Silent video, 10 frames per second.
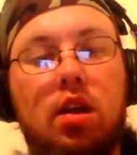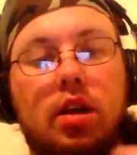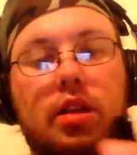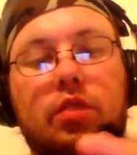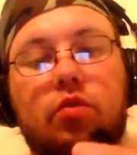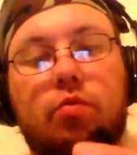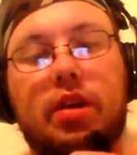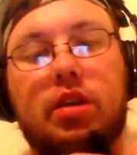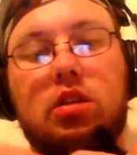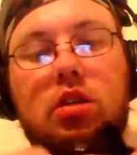And these will
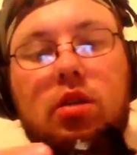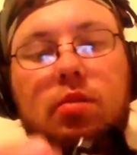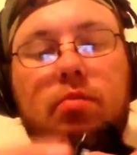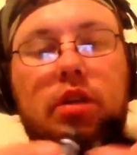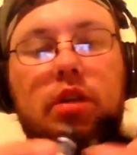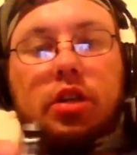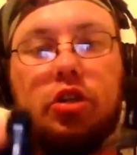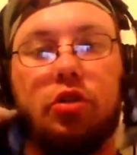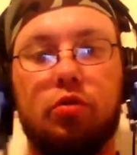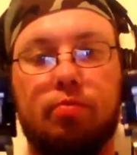make some
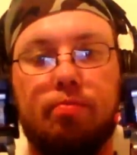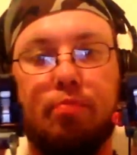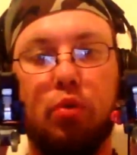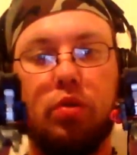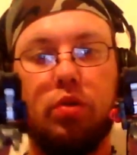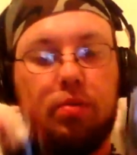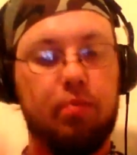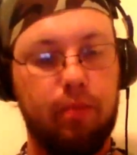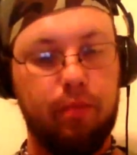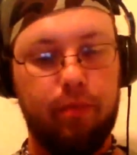additional
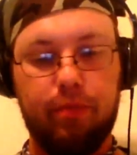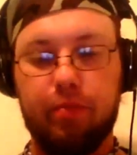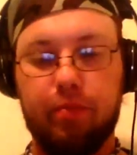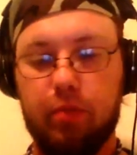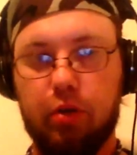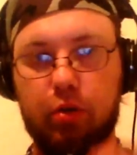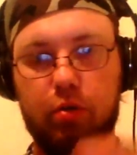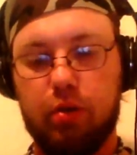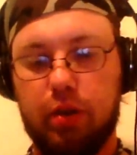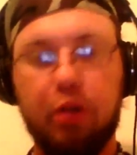boots,
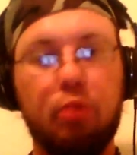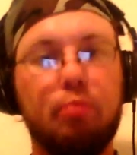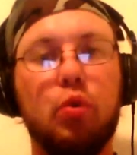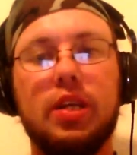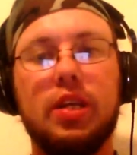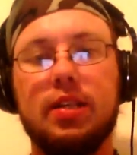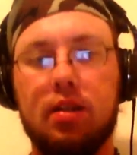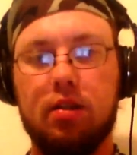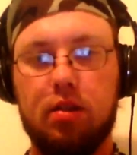little, little booties.